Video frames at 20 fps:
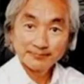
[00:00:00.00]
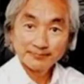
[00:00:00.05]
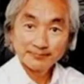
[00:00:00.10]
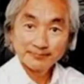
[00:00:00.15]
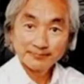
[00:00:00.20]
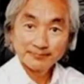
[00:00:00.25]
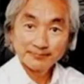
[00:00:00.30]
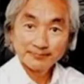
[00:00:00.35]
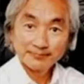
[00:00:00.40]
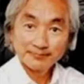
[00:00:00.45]

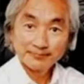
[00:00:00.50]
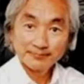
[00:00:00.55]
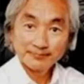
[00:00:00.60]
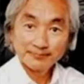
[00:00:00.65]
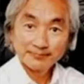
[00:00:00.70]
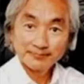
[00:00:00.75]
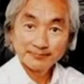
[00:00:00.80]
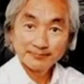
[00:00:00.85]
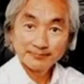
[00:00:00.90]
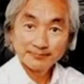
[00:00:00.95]

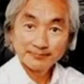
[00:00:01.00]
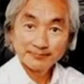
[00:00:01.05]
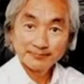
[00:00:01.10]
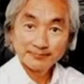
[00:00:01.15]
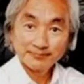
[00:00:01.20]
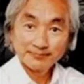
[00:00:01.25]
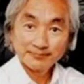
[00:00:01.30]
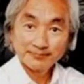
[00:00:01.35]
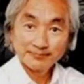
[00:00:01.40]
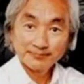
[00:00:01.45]

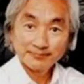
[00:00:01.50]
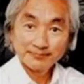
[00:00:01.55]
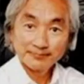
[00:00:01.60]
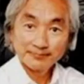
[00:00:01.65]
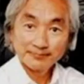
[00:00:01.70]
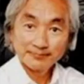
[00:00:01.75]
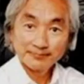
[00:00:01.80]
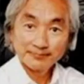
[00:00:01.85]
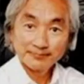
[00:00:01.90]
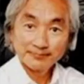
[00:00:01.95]

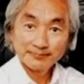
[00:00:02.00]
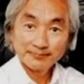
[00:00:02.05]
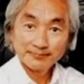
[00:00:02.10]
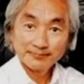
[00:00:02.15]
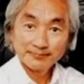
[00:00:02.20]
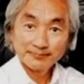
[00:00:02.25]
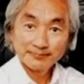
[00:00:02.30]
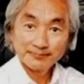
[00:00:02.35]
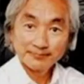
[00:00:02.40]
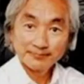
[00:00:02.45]

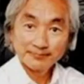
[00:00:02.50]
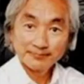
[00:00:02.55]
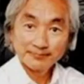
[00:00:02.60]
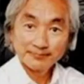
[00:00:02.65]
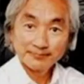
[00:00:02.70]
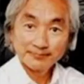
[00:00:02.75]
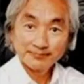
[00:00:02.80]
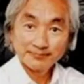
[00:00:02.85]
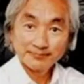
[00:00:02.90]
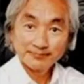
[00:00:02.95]

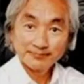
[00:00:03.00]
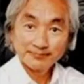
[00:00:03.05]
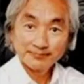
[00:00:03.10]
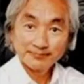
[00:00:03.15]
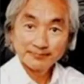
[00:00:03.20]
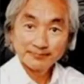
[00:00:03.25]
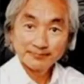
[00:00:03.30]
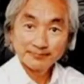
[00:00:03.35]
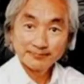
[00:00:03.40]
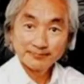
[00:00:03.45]

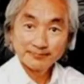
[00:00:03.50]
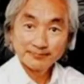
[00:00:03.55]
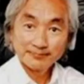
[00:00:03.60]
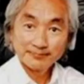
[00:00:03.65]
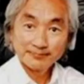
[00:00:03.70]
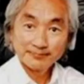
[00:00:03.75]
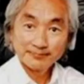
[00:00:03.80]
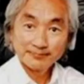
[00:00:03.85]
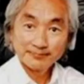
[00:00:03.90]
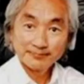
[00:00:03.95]

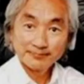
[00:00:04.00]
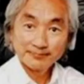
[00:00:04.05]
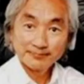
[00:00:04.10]
The face doesn't move, so there is nothing to read.